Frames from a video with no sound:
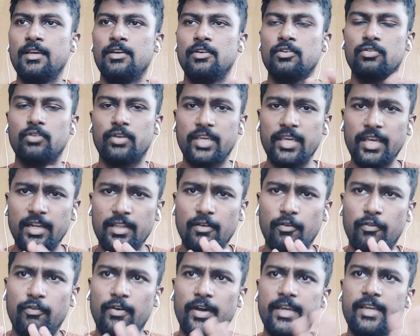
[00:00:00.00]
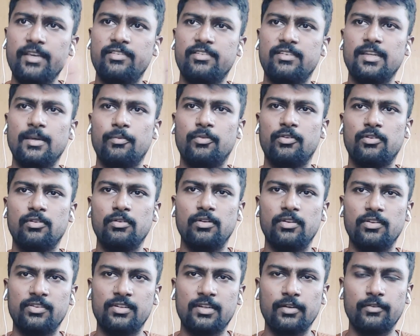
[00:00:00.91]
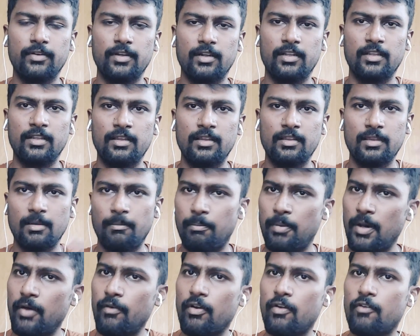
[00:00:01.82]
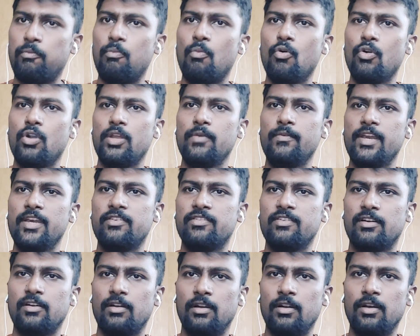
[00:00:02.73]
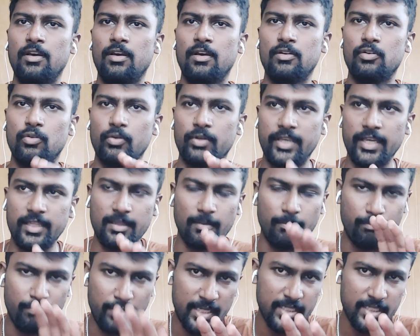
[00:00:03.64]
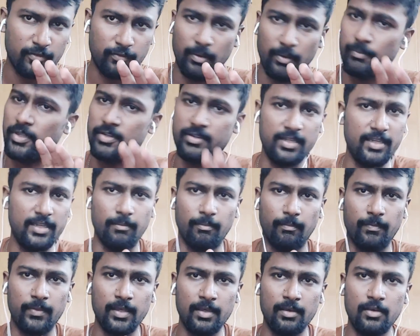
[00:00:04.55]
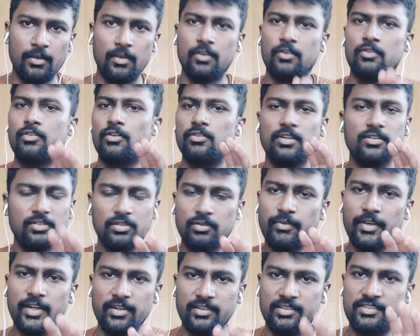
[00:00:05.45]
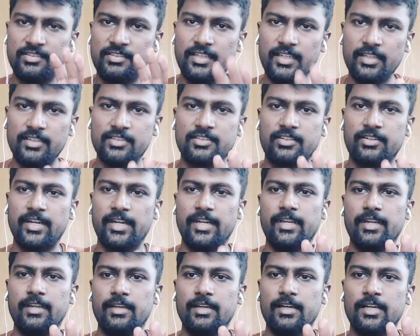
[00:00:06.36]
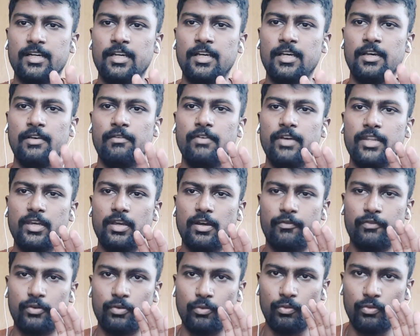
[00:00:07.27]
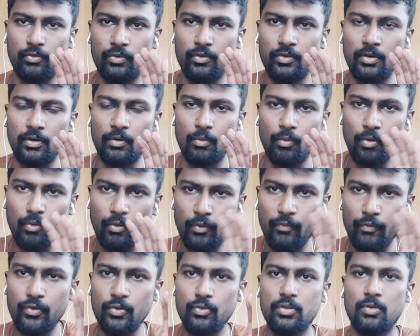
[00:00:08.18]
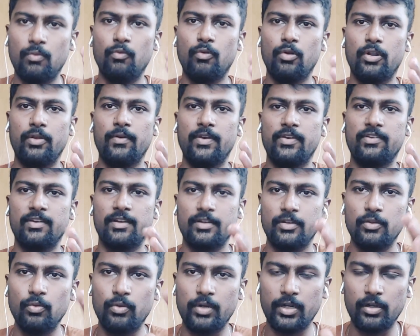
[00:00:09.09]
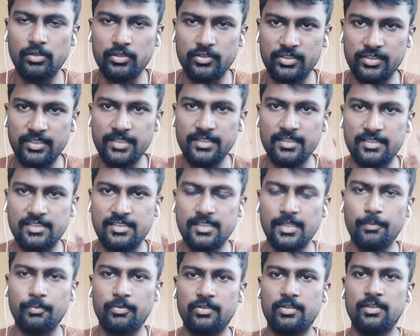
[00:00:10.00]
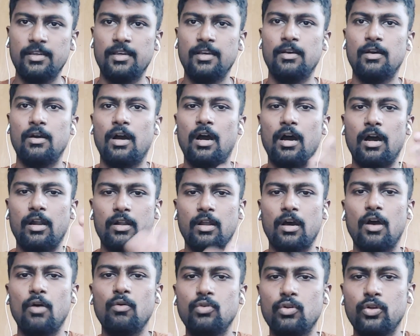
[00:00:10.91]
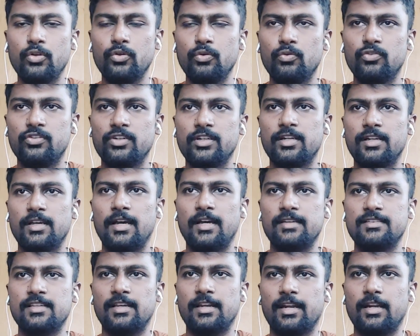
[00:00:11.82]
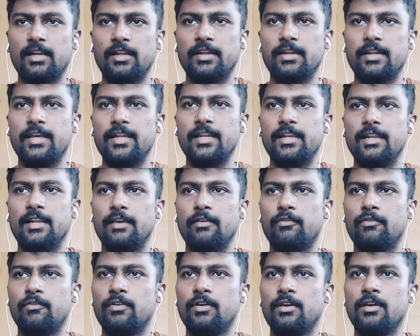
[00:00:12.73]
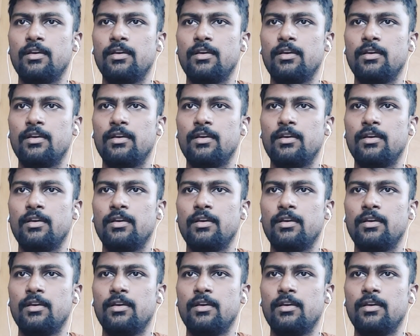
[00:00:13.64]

So here are the 5 steps to discover the power of motivation to get the best from the team. So this is very serious criteria where you have to overview the motivation. You can also see the steps on how to use it as a regular daily life.